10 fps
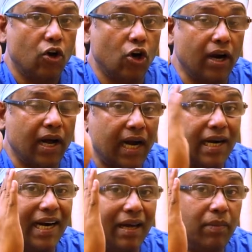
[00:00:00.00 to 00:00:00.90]
or
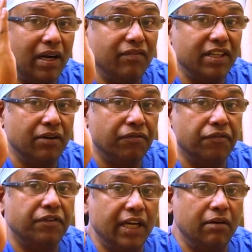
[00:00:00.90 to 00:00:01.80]
100 ml within
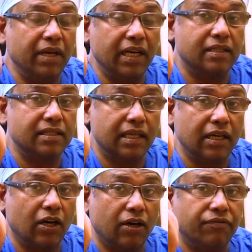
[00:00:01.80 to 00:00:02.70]
15 minutes
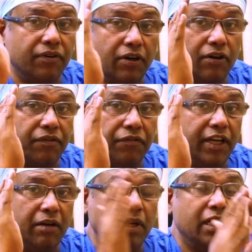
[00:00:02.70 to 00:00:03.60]
or
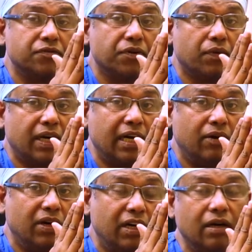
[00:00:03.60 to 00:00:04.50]
15 minutes for 1
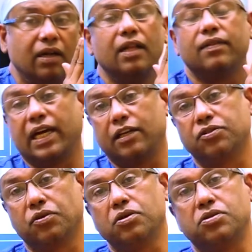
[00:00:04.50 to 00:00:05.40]
hour, that
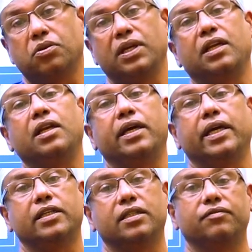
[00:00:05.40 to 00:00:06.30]
is also an
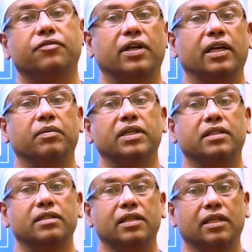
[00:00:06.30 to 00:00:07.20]
indication for an
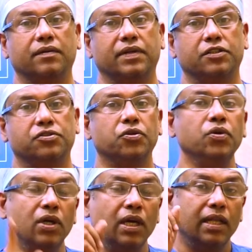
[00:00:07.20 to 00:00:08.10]
emergency intervention.
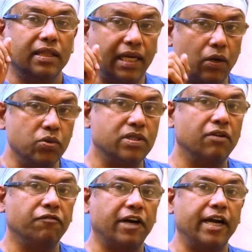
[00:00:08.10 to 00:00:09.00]
So,
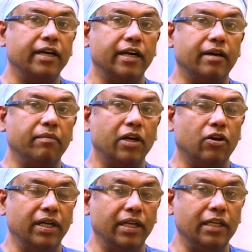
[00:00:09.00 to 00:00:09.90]
1500 ml
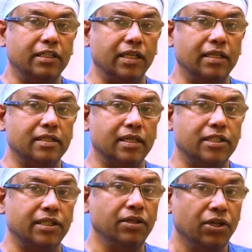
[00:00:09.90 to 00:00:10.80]
on initial
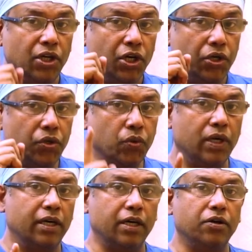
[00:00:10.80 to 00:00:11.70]
insertion,
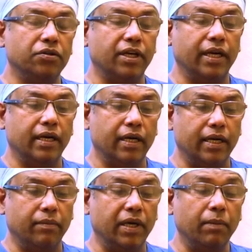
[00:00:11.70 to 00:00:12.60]
200 to 300
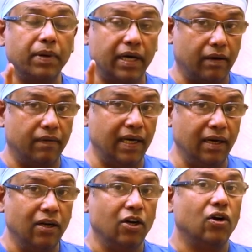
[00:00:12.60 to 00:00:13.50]
ml per
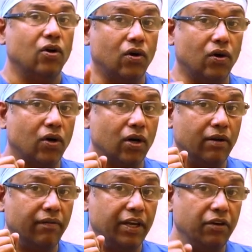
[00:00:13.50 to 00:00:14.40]
hour, or
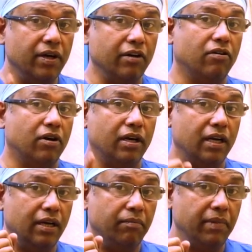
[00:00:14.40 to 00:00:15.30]
when you have
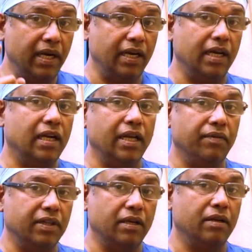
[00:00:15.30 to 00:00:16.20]
got immediately
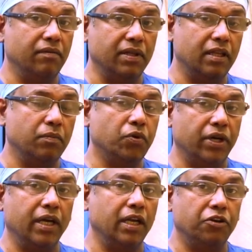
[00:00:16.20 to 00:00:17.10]
within
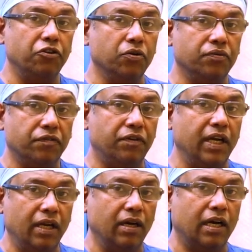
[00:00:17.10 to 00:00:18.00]
putting in a tube
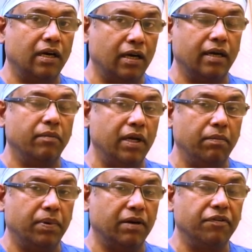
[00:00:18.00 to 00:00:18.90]
100
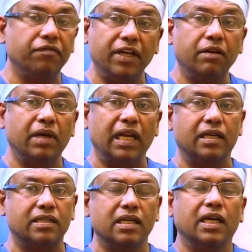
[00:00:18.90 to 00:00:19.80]
ml per 15
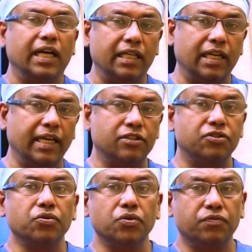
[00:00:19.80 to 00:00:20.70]
minutes in the next
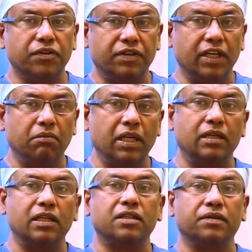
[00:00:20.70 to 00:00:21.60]
15
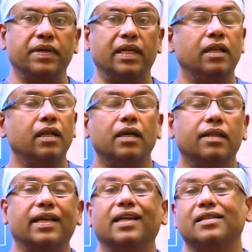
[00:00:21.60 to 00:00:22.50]
minute interval,
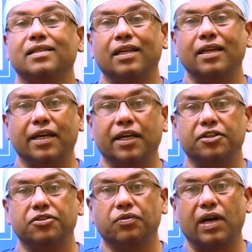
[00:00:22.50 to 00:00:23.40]
that is an
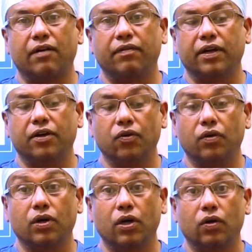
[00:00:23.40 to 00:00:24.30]
indication to have a
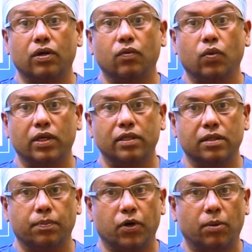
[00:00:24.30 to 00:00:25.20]
quick look what is
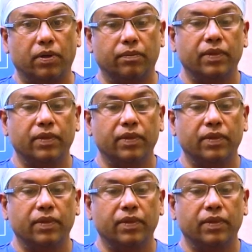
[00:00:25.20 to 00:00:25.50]
the problem.